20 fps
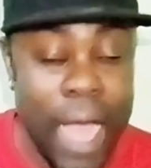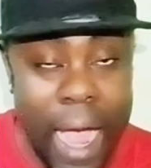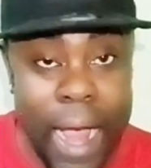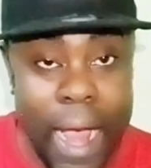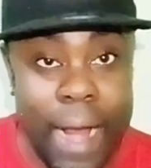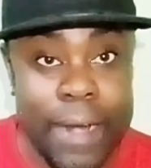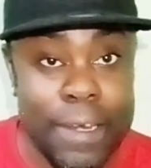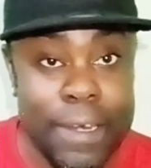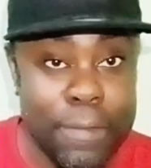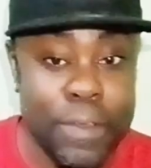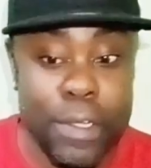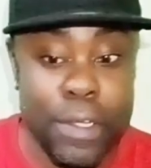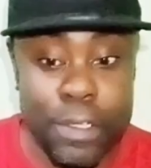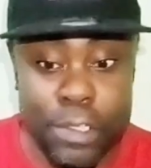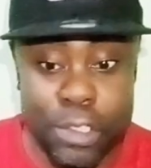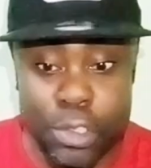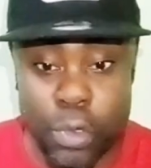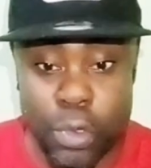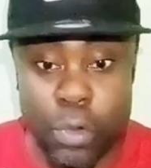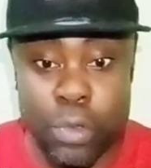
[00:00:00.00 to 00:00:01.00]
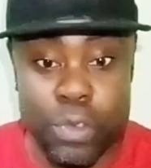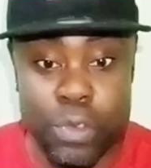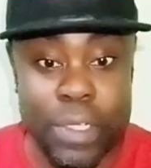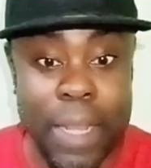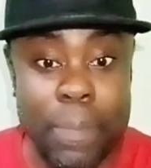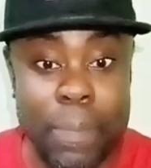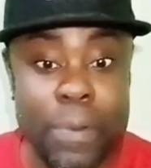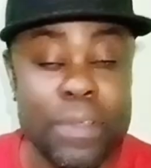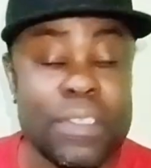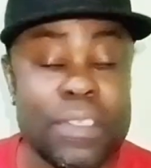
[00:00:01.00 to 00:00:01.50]
Or the video shows when
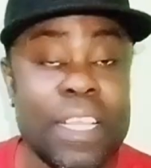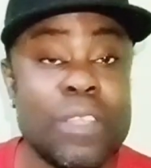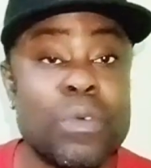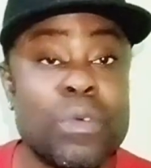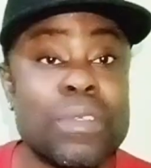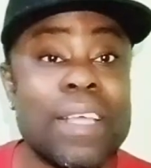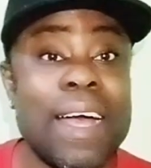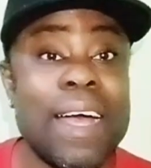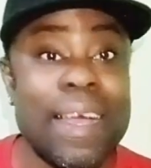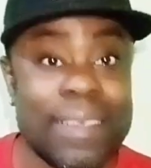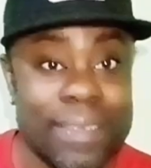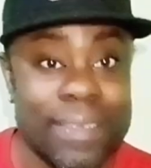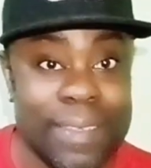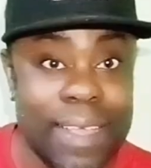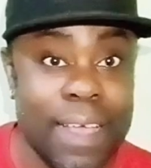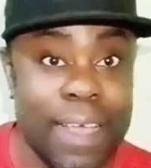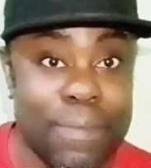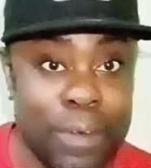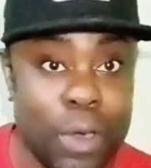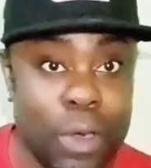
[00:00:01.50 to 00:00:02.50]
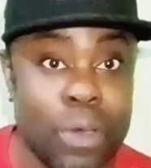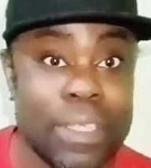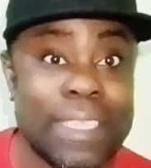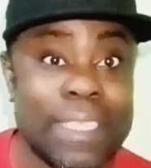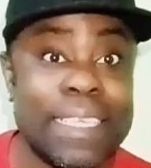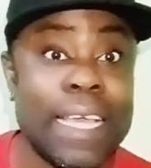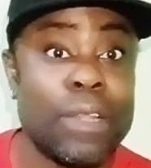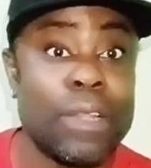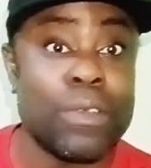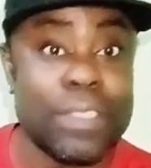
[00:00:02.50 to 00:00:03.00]
a person used hacksaw to cut
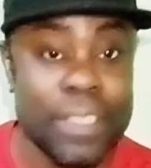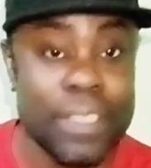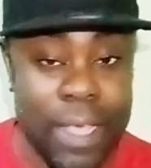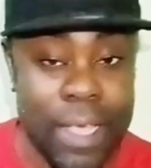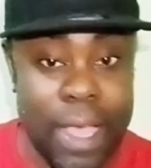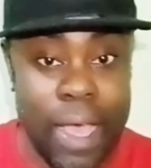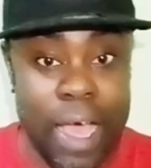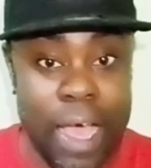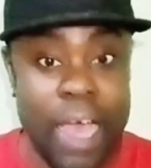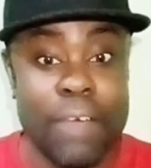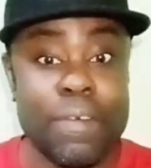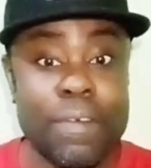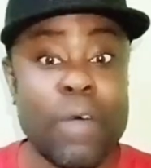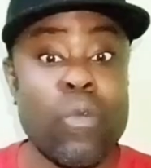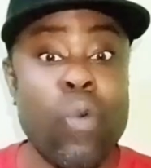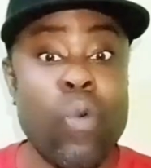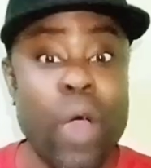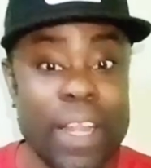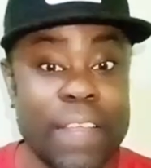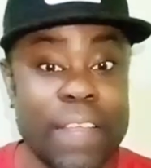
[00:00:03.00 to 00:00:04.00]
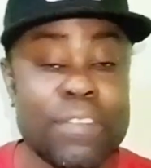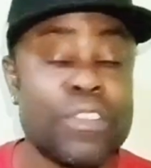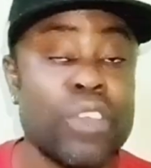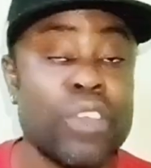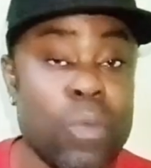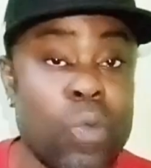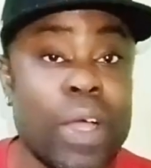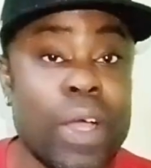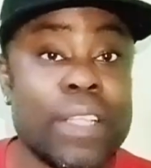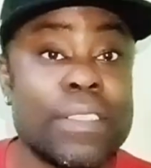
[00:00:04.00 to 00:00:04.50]
callus off of one of
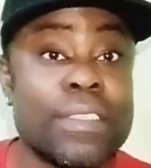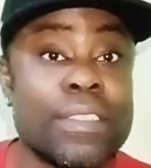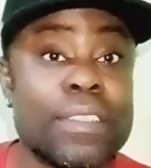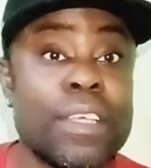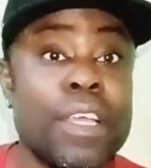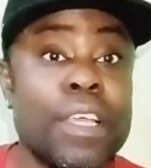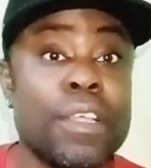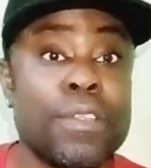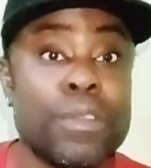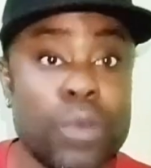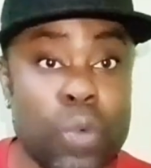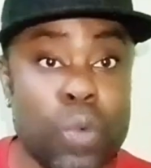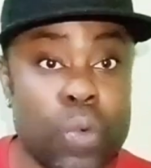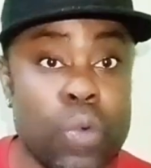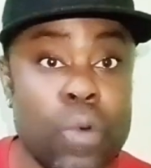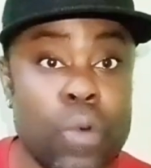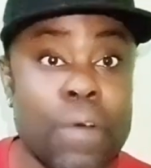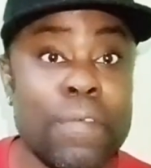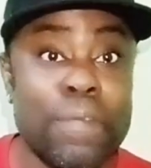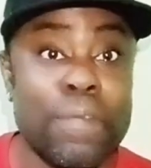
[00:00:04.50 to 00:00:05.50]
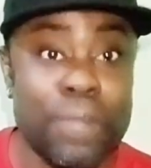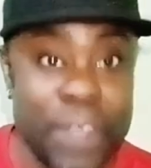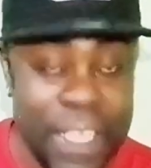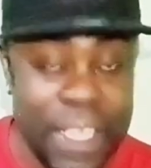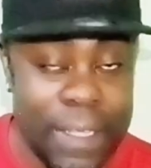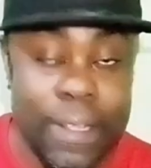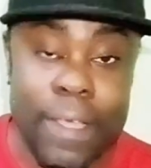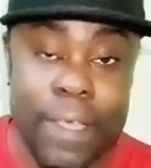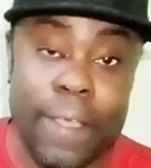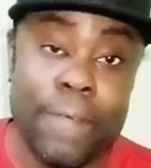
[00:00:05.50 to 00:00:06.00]
someone's 2
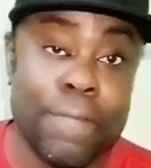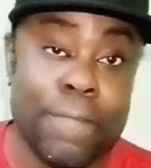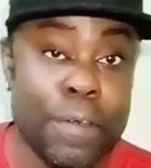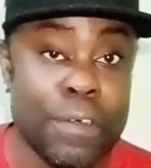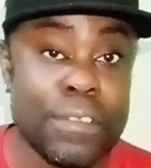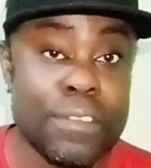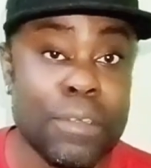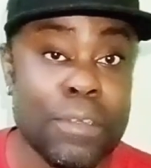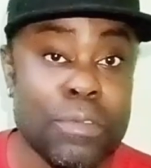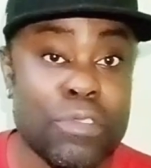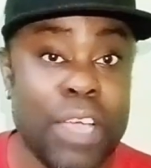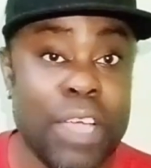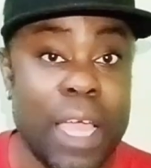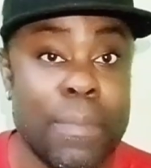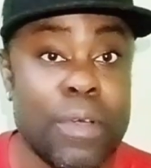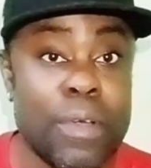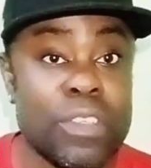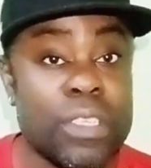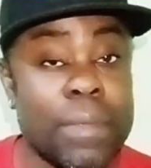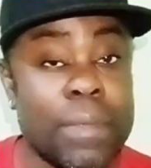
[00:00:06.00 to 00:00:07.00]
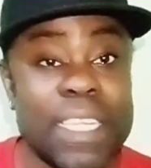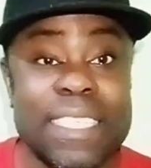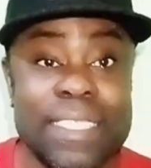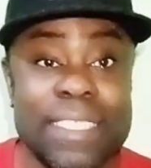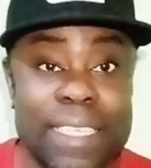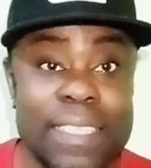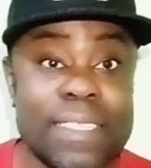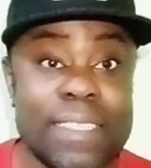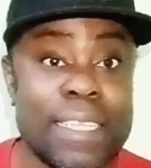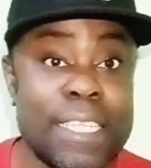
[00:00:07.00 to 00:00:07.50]
feet. Viewers and subscribers, some of the
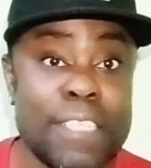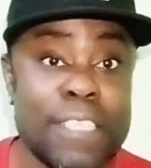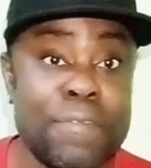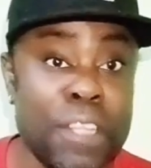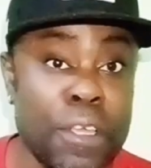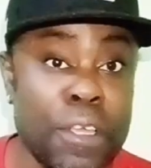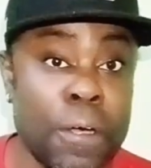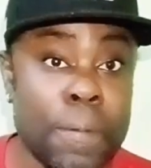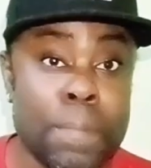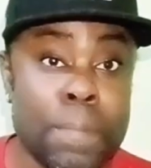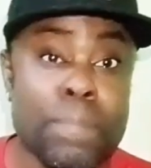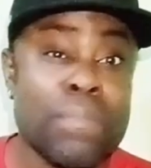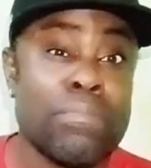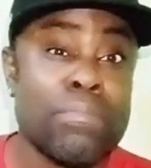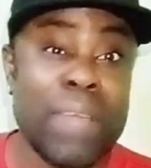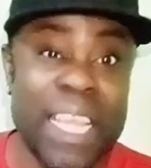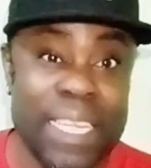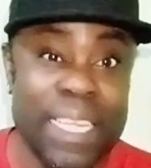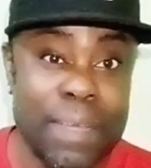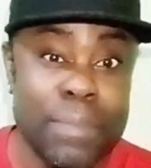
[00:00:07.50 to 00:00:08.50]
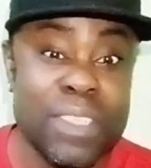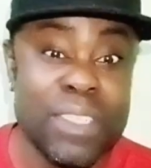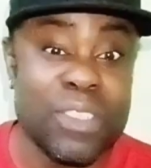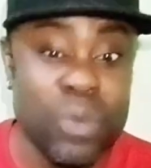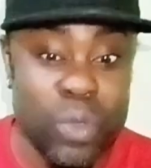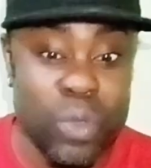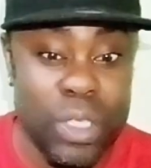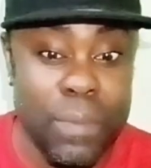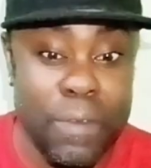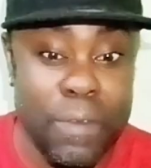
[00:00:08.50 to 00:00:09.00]
scenes in this video might not be
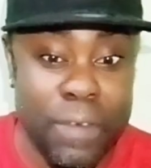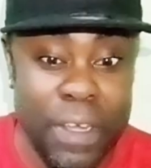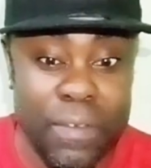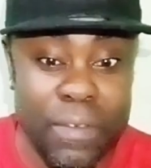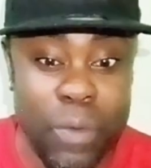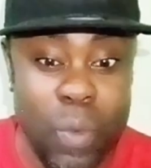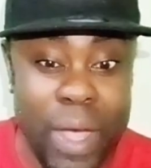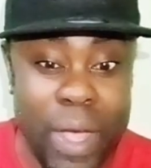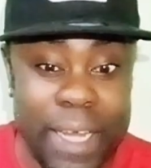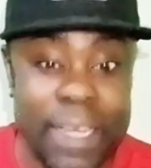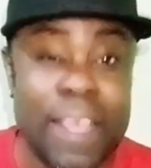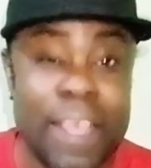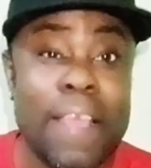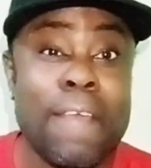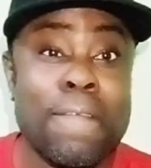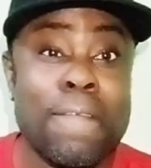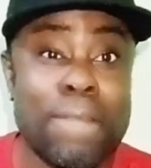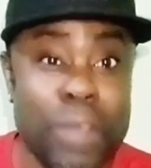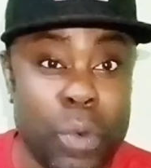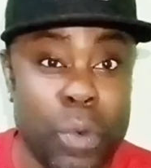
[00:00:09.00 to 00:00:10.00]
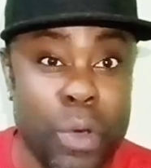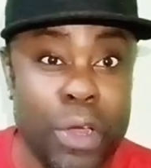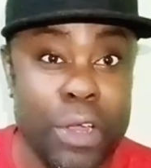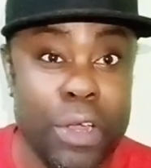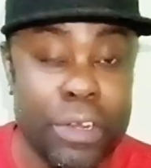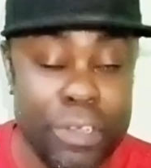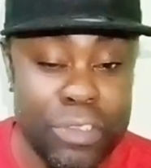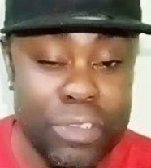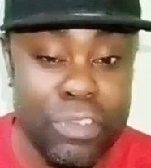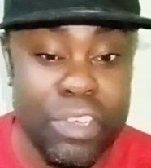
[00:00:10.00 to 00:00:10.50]
suitable for everyone.
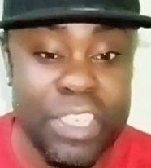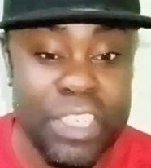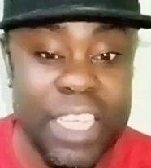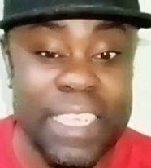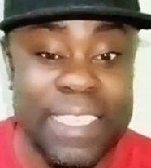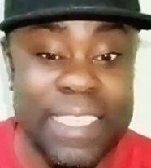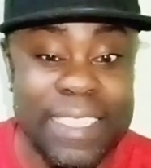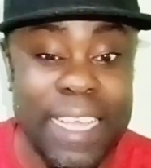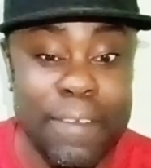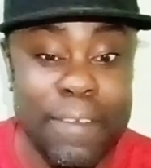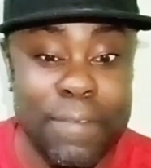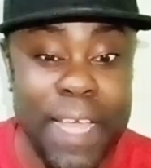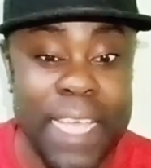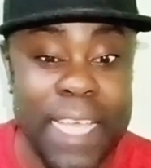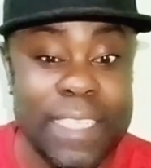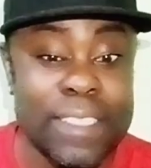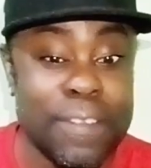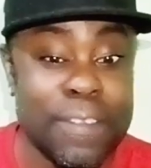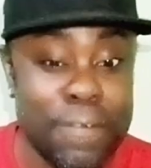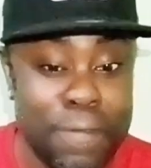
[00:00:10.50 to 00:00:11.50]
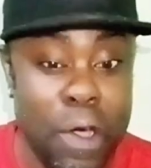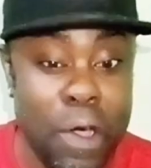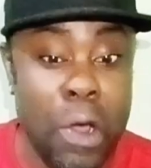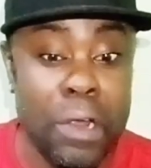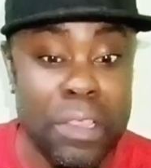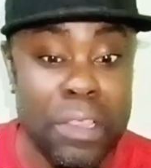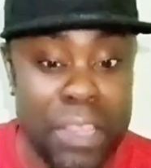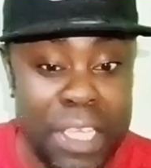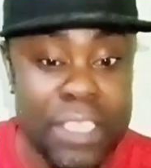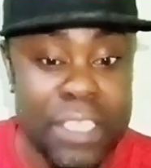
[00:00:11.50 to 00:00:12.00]
Viewer discretion is advised
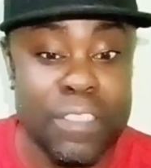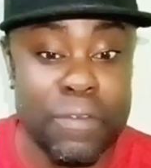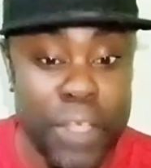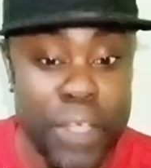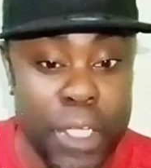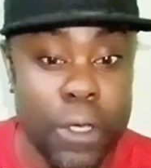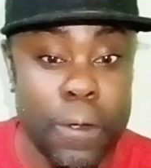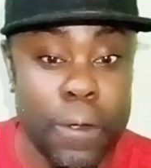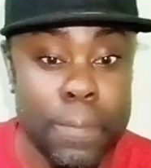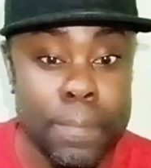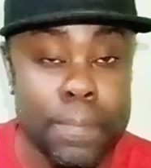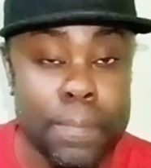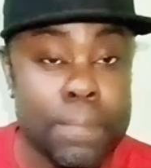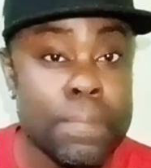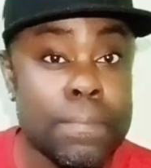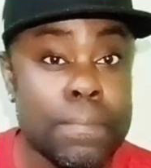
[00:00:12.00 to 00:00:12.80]
for this video.